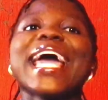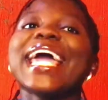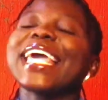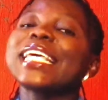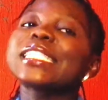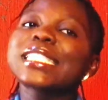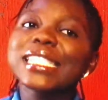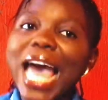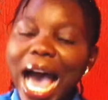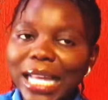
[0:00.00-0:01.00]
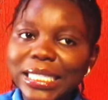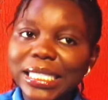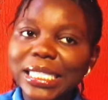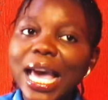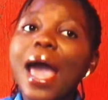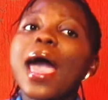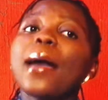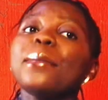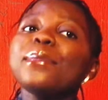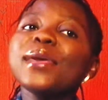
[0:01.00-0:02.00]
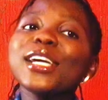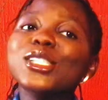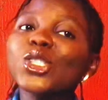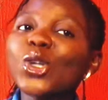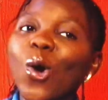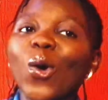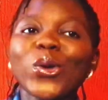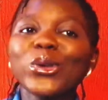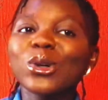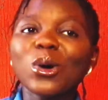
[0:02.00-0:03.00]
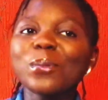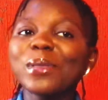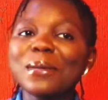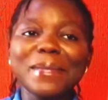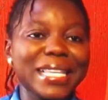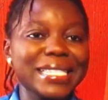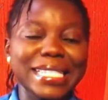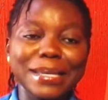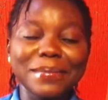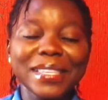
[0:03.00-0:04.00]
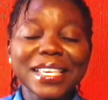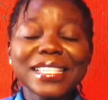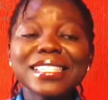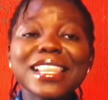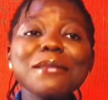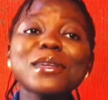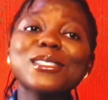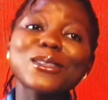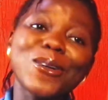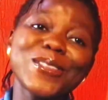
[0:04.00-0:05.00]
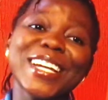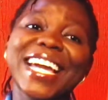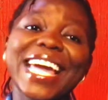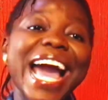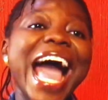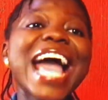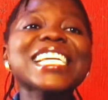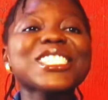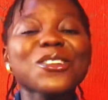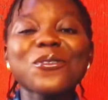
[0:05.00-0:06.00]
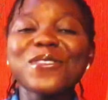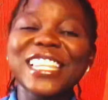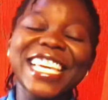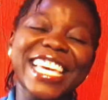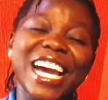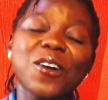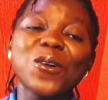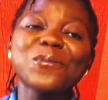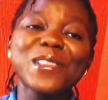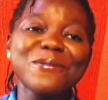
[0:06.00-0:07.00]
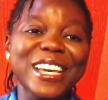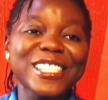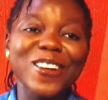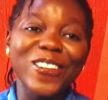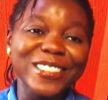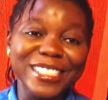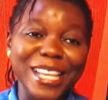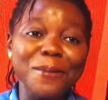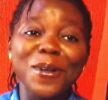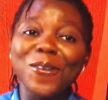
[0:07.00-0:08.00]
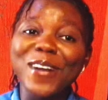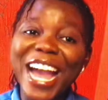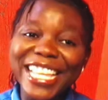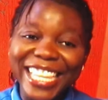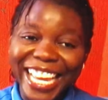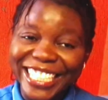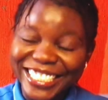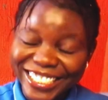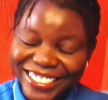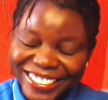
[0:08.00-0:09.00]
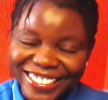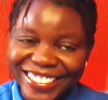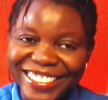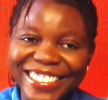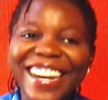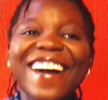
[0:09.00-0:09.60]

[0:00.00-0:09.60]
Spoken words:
is that make sure you compliment him. See, let me tell you, guys don't really get compliments all the time, but when they do,